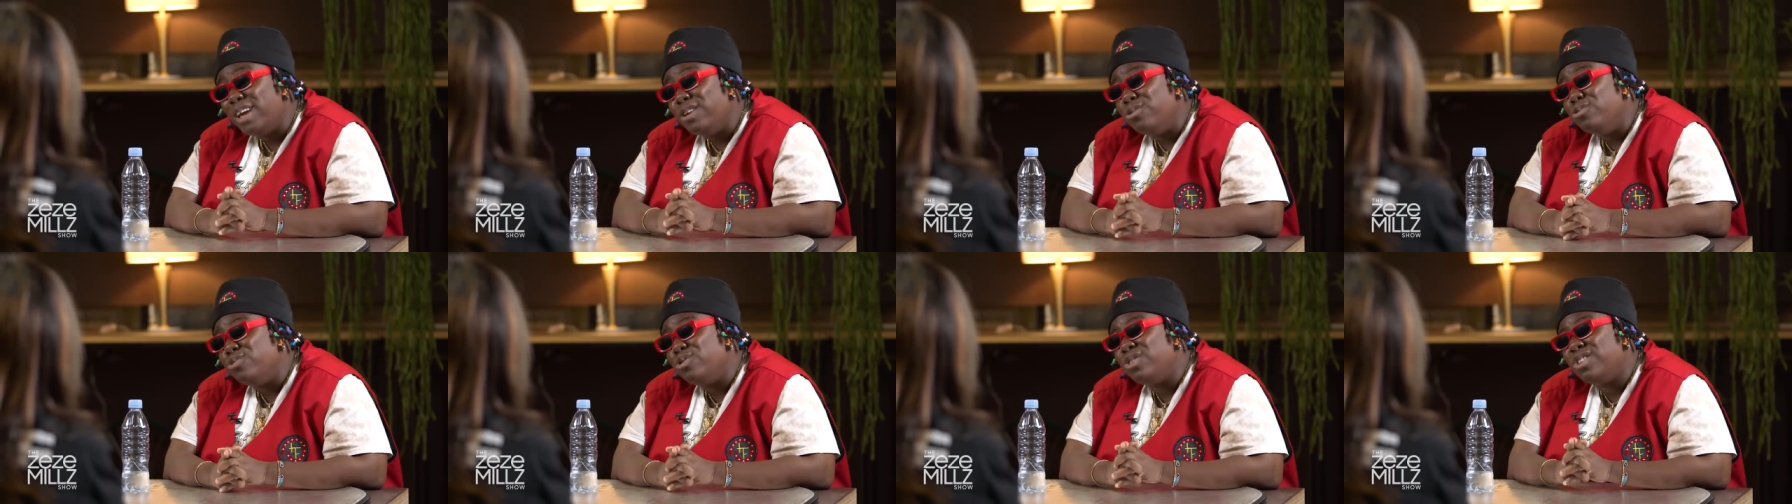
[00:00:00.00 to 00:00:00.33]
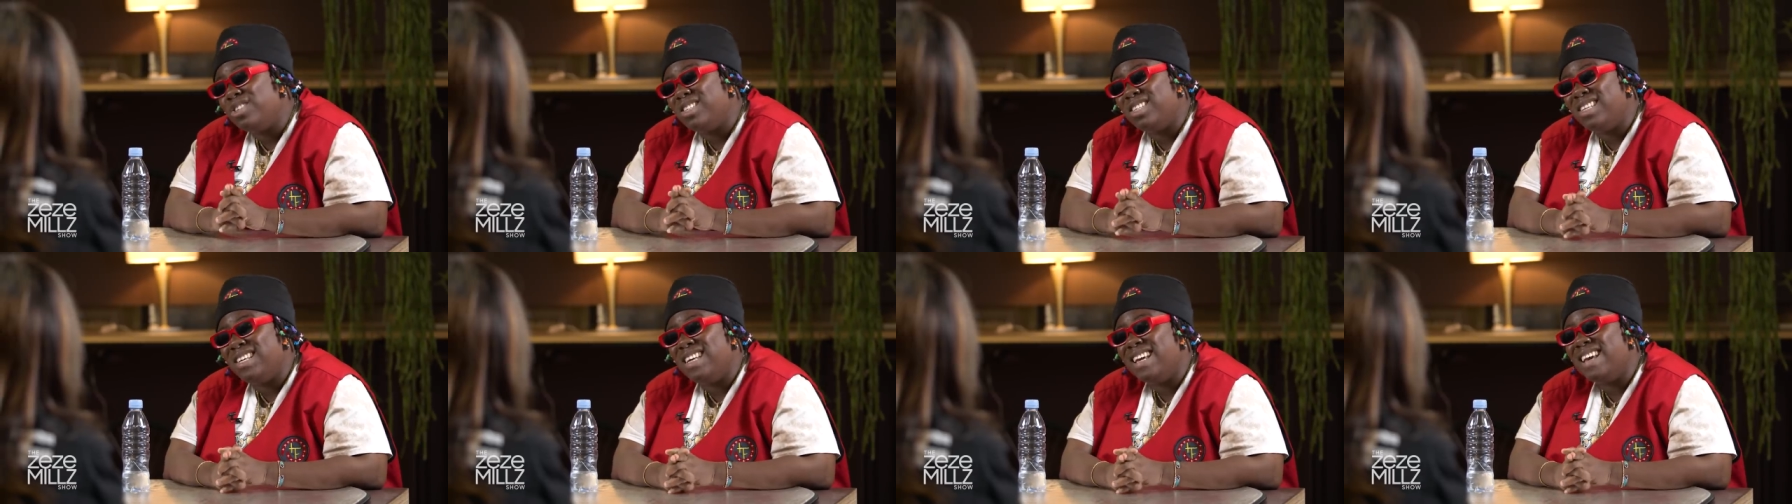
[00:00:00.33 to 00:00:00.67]
you
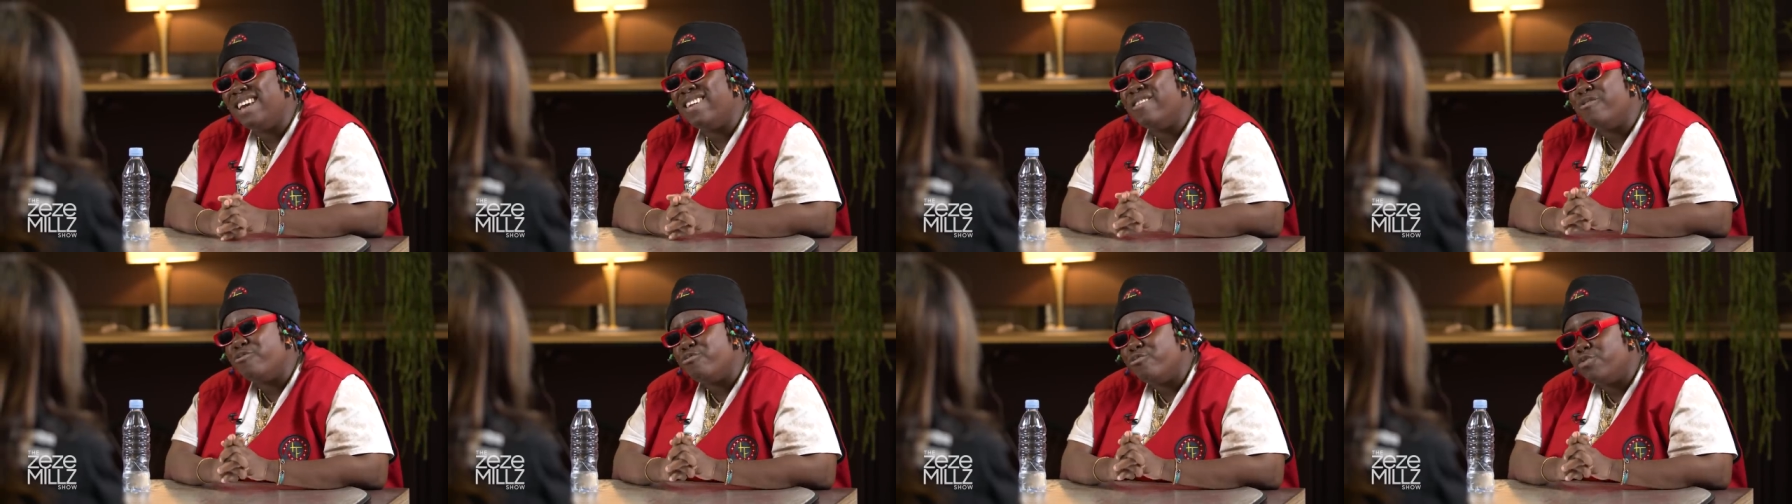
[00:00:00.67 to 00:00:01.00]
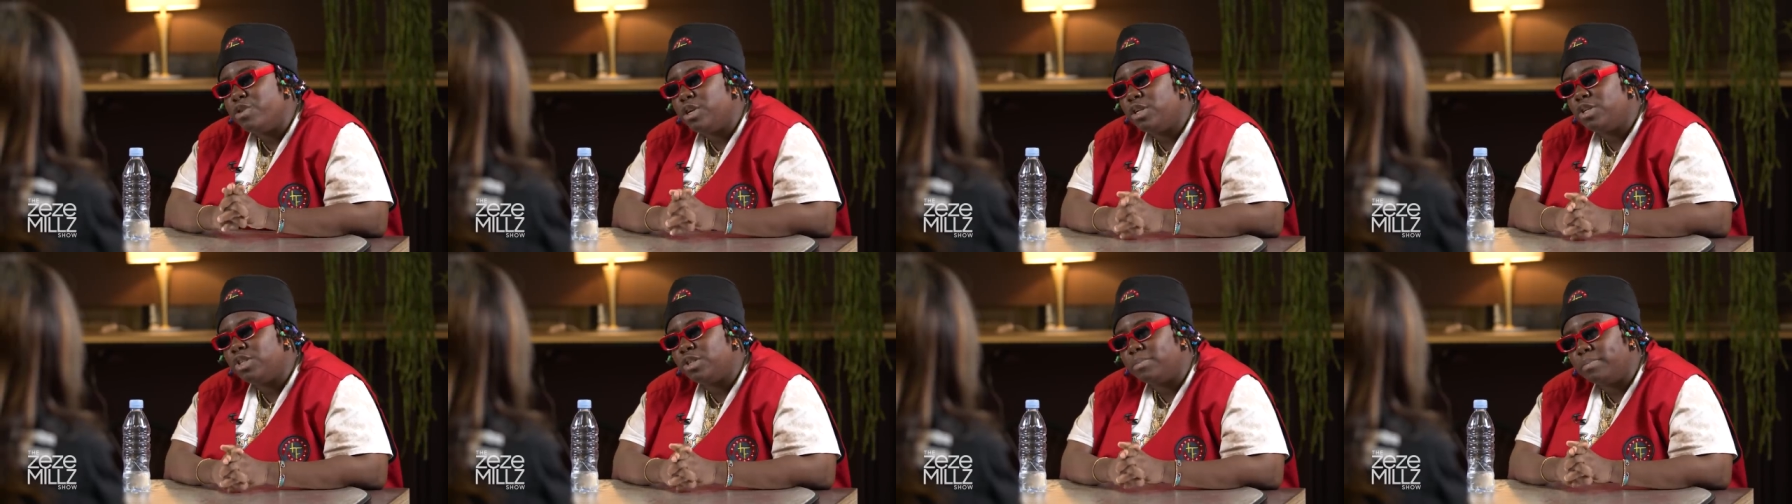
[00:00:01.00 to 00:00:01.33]
see a
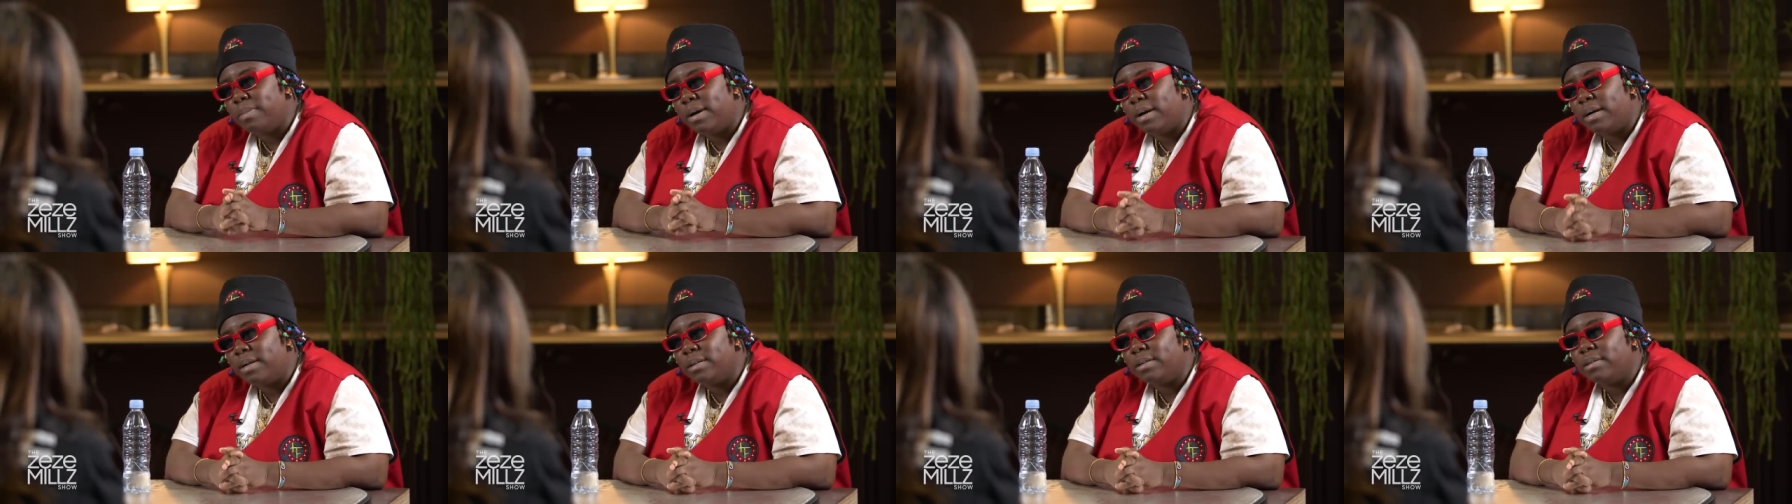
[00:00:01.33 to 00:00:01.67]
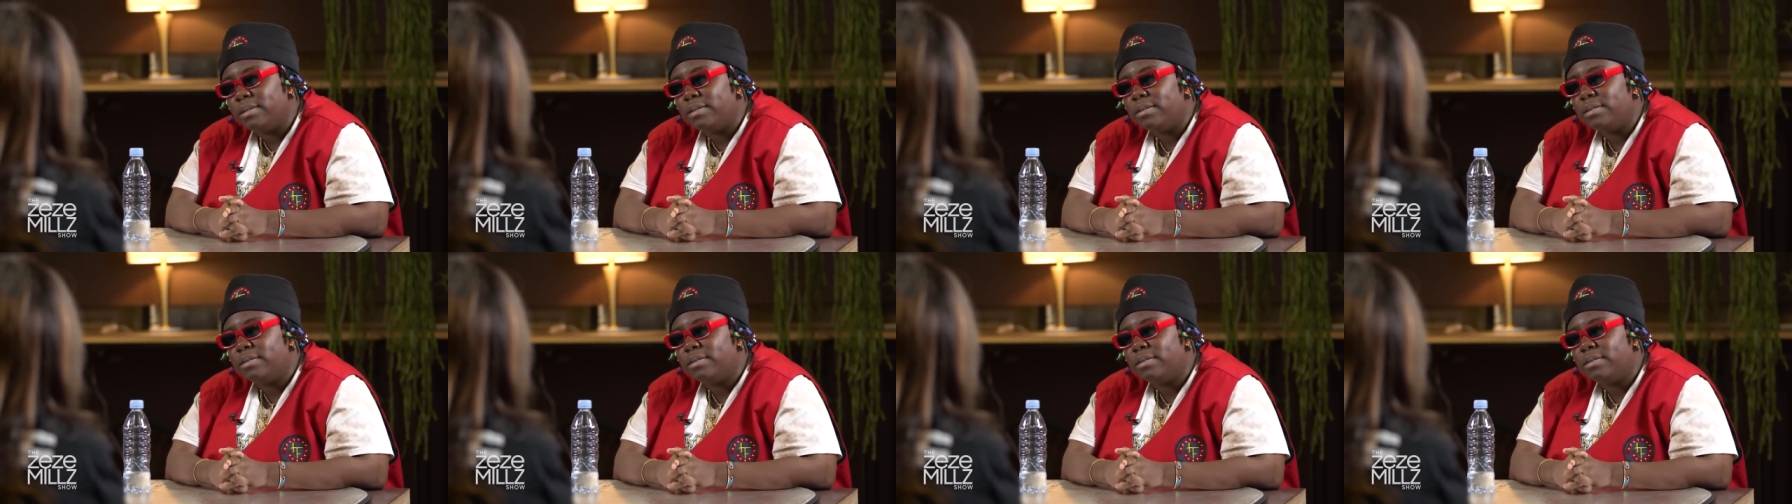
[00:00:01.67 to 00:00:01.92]
rich man